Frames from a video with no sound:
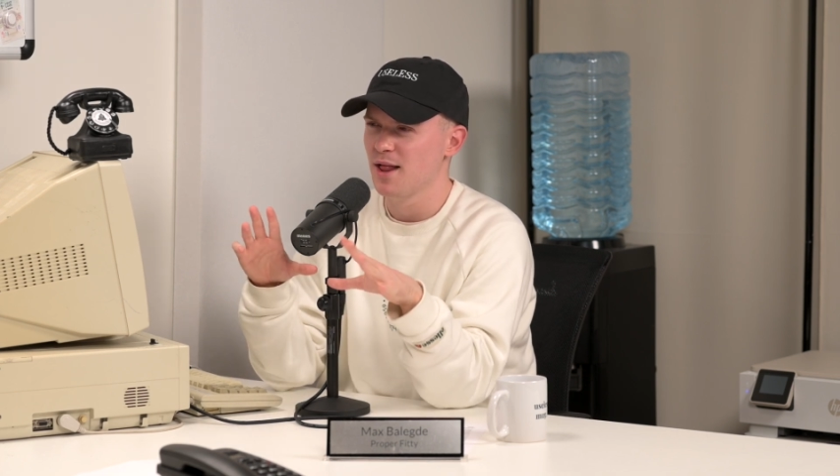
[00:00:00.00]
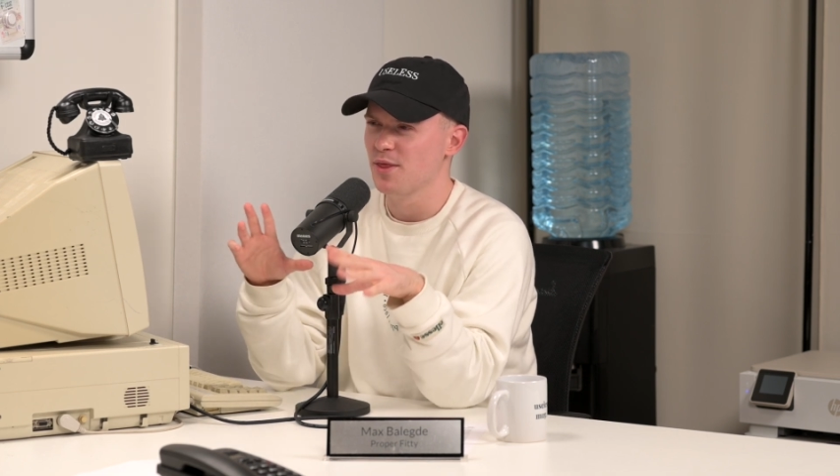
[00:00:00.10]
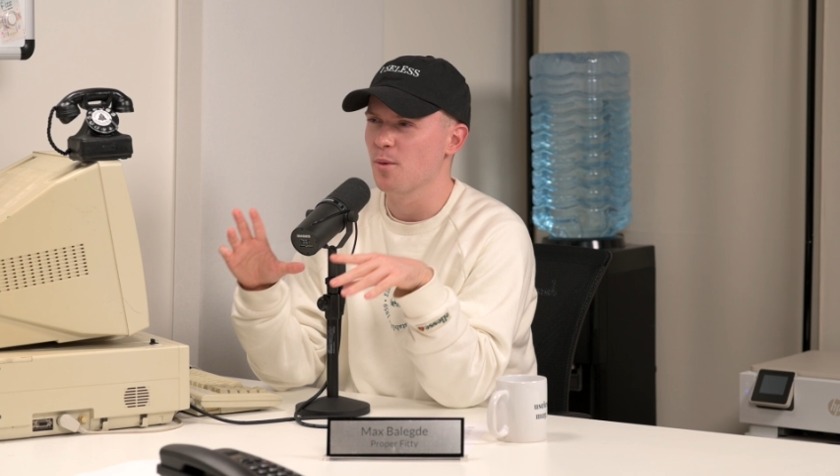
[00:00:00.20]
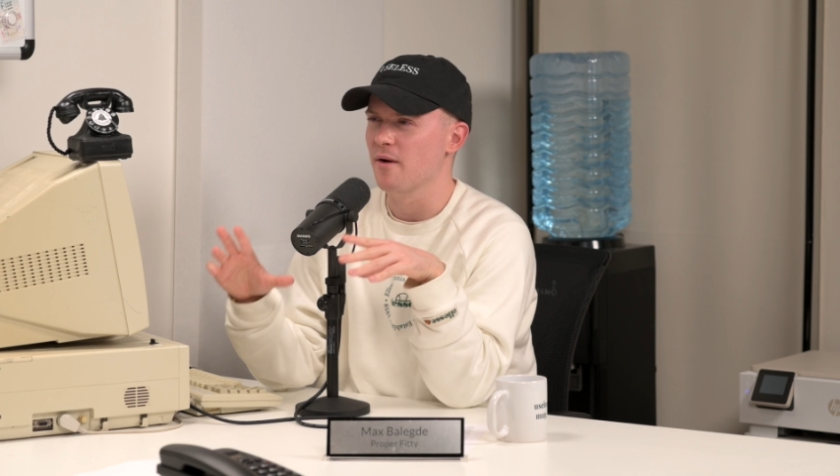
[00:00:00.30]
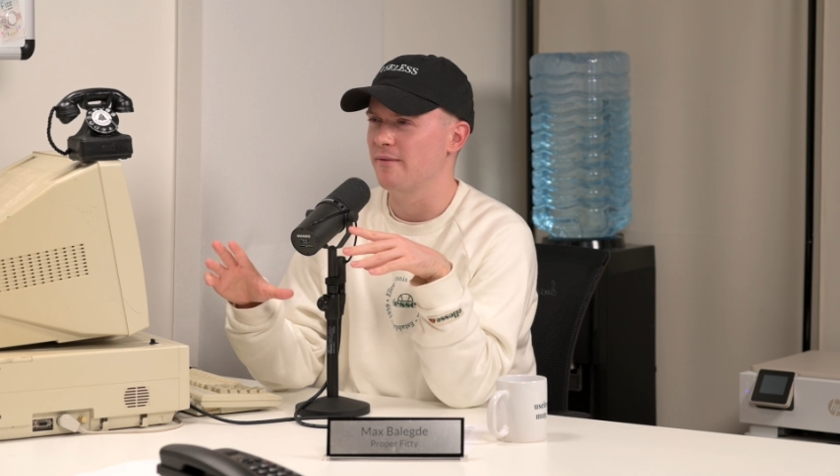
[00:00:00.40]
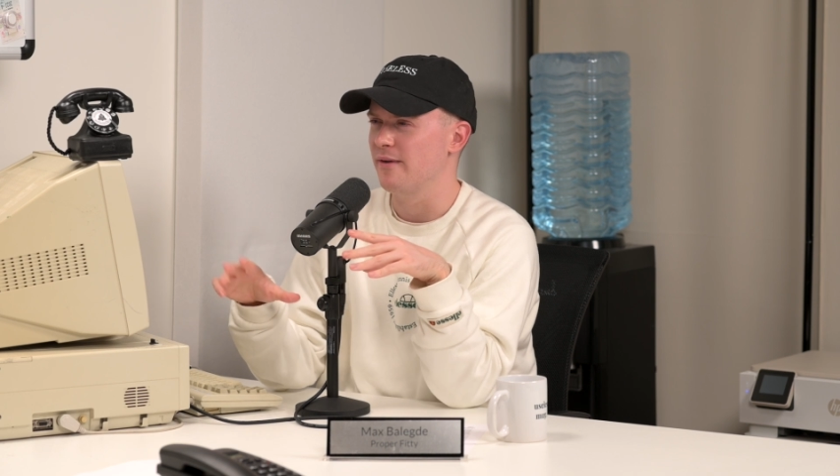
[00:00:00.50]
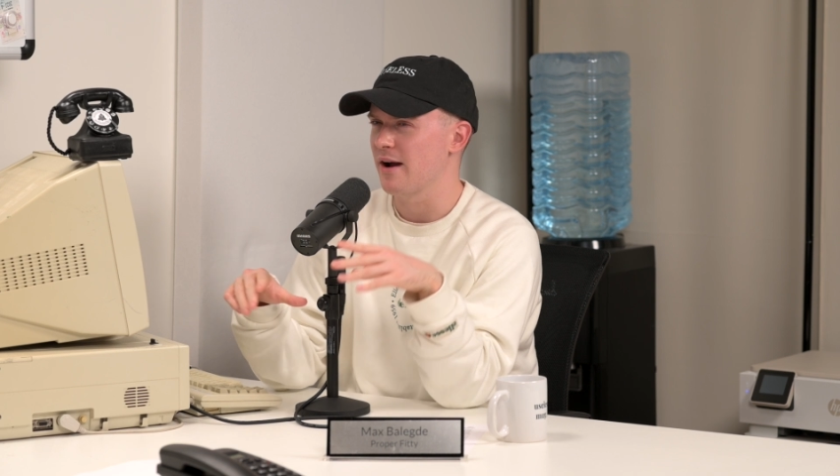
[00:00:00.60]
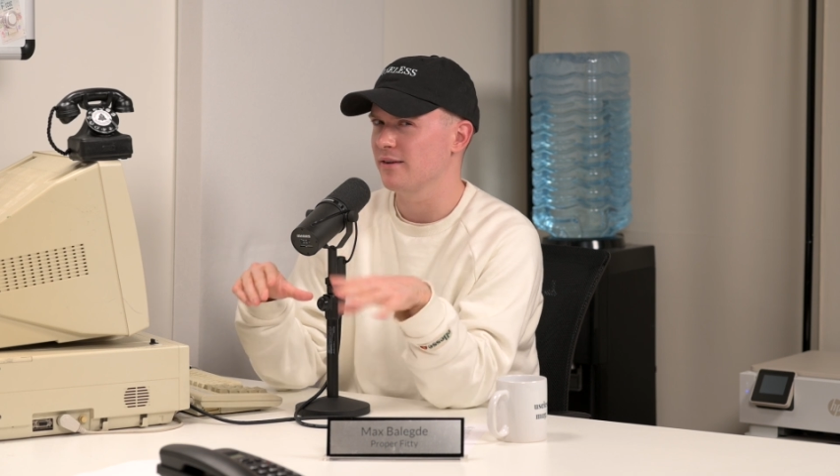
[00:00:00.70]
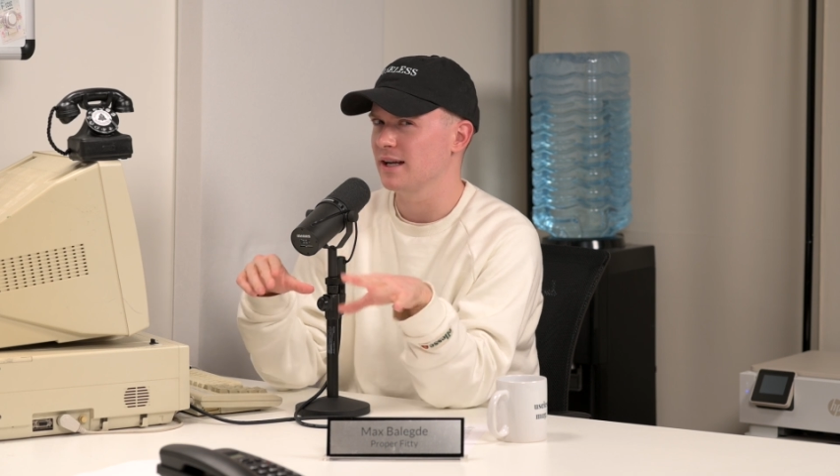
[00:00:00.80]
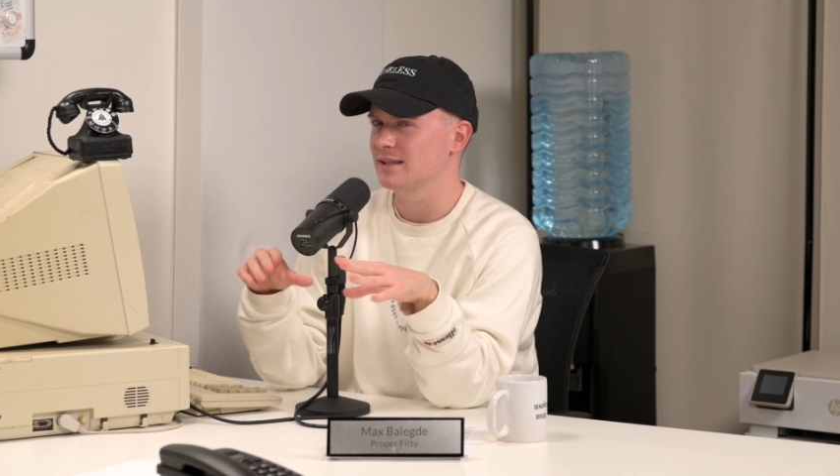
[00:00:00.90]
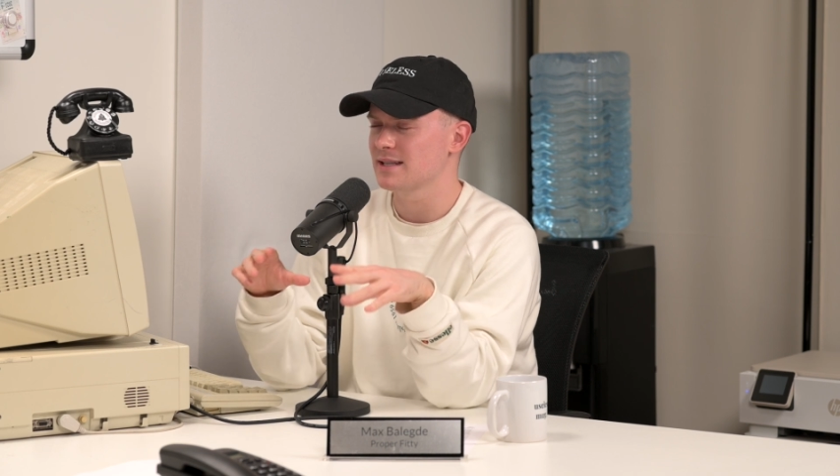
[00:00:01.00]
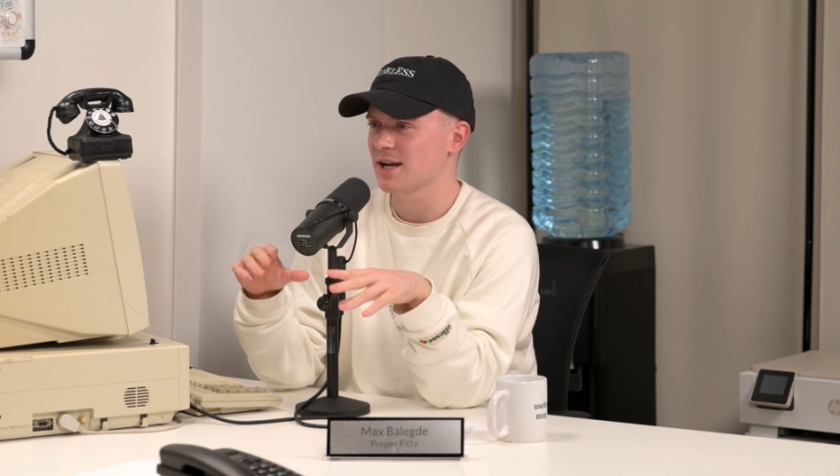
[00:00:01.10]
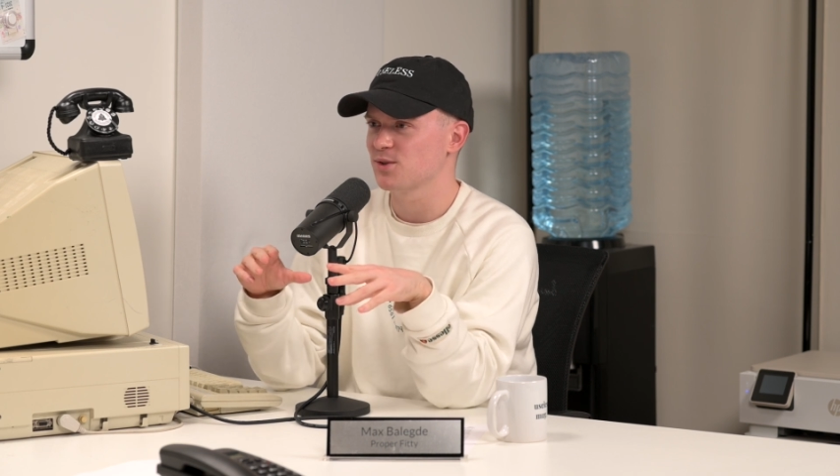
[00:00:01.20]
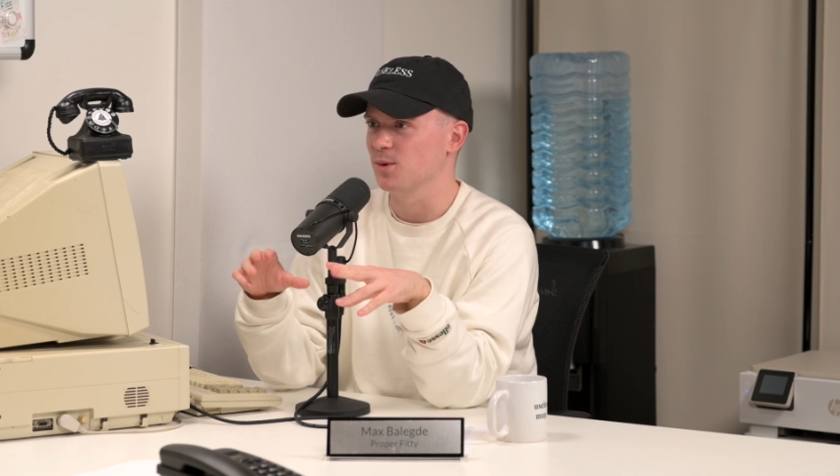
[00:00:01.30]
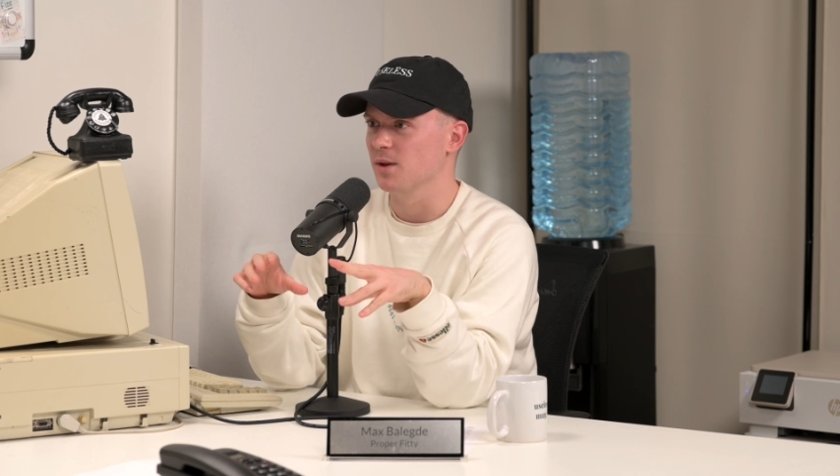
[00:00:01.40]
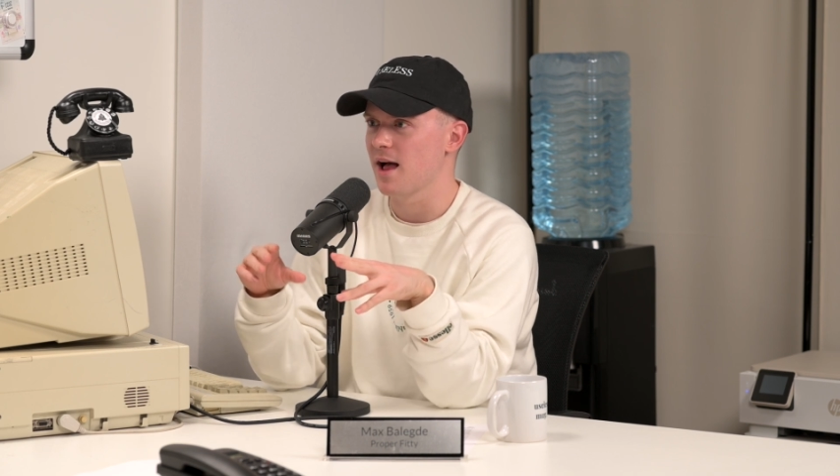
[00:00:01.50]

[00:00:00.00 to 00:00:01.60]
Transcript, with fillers: that were very sexual.